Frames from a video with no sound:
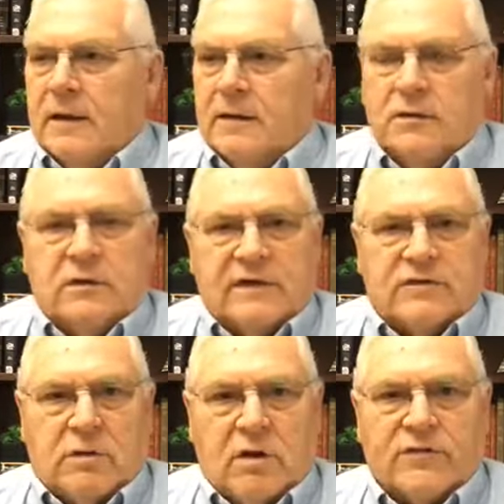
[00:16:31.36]
You don't have
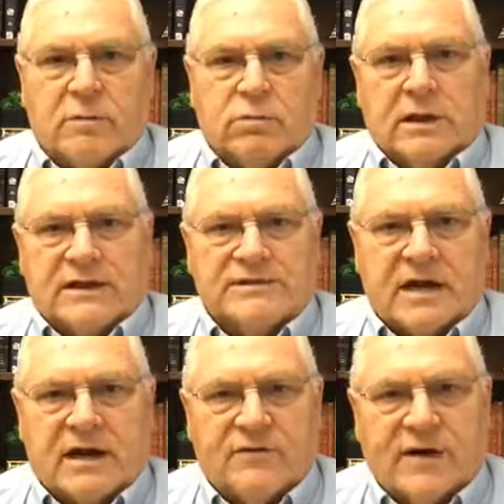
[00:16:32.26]
to offer bloody
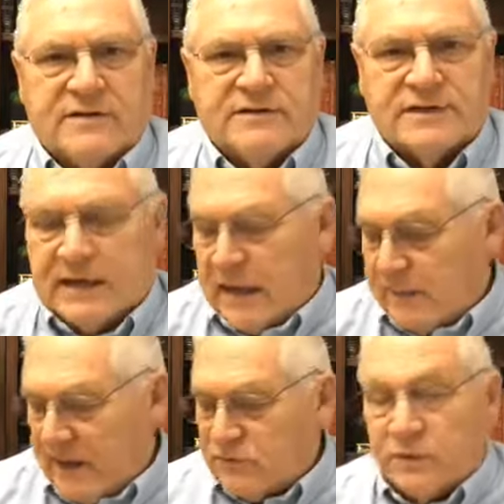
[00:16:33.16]
sacrifices today.
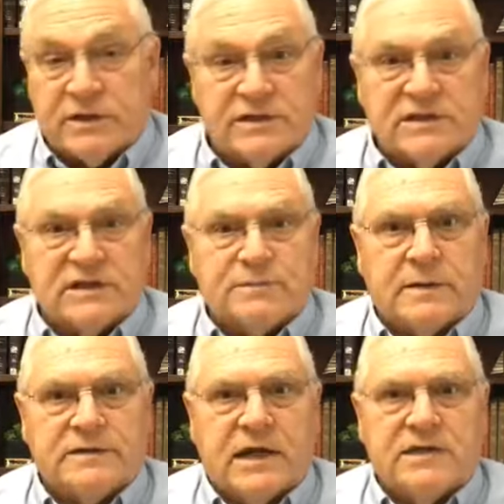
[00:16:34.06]
And that's what this
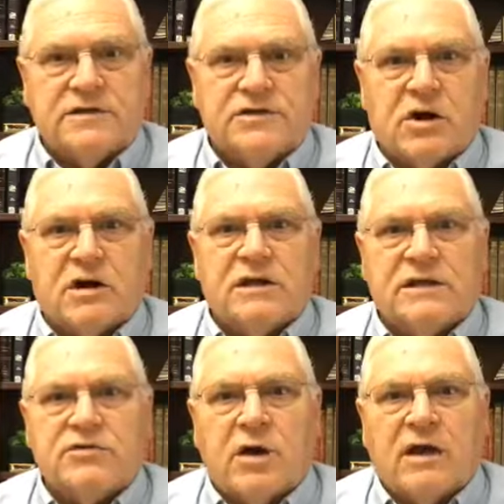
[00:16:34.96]
dispensation chart
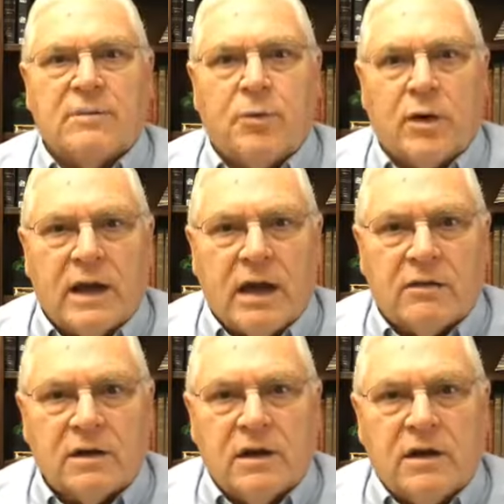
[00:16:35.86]
is trying to point
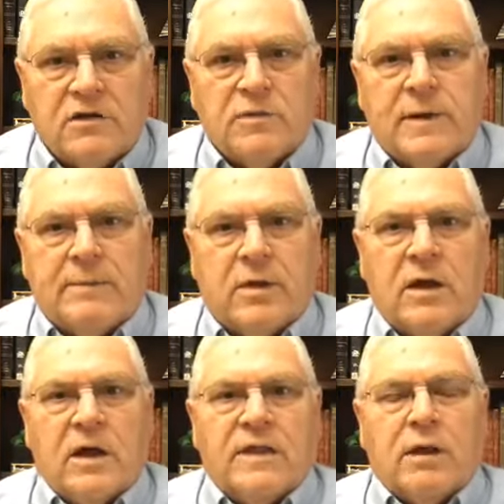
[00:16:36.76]
out to
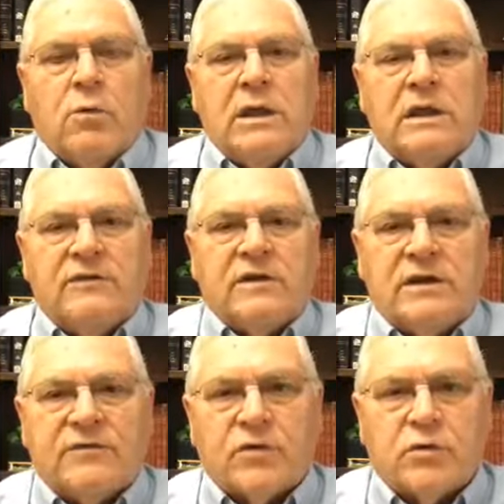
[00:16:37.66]
people, that we live
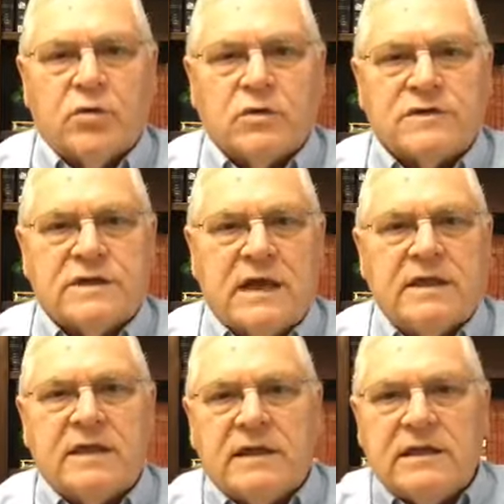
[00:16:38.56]
in different rules today
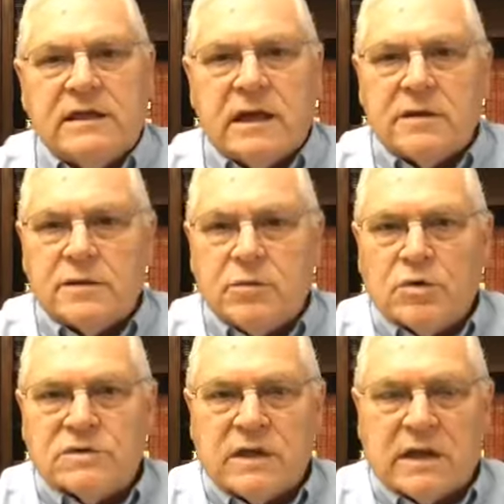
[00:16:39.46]
than they did under the
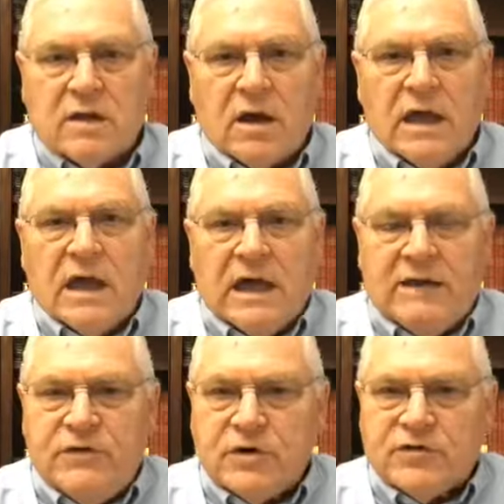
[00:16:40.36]
Mosaic Law. And
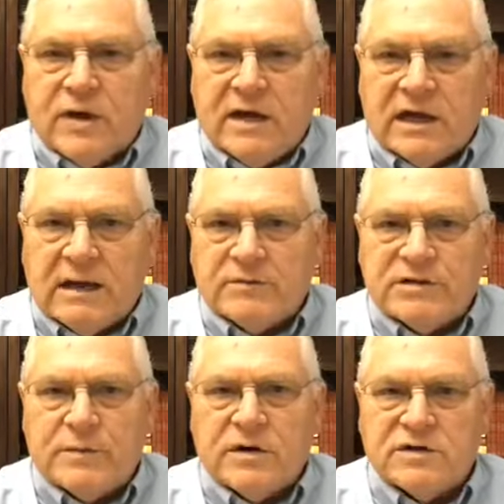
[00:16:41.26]
if you're trying to come to
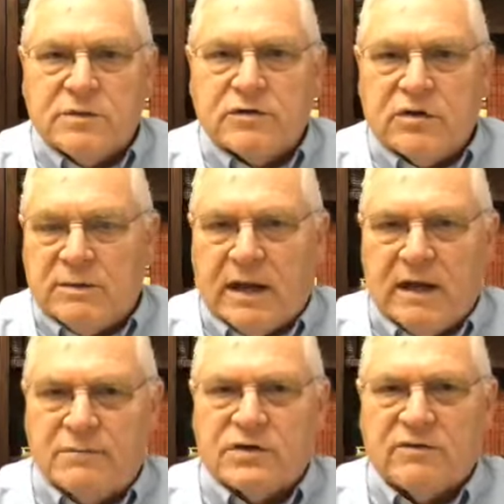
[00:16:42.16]
spiritual maturity by
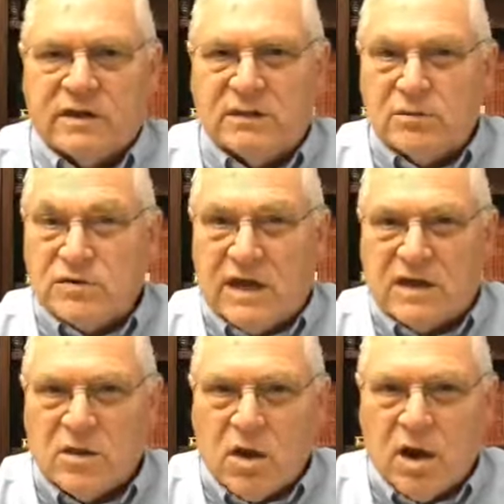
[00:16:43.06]
observing the
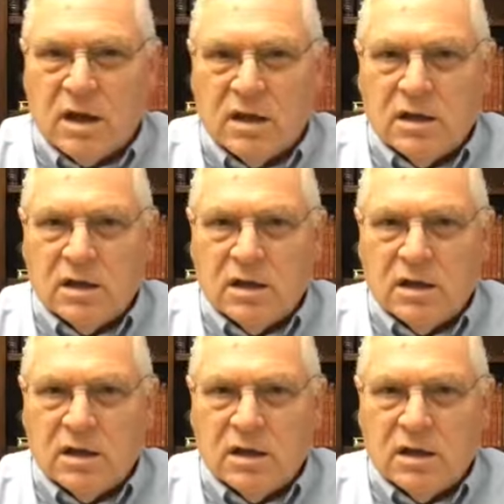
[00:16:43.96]
Mosaic Law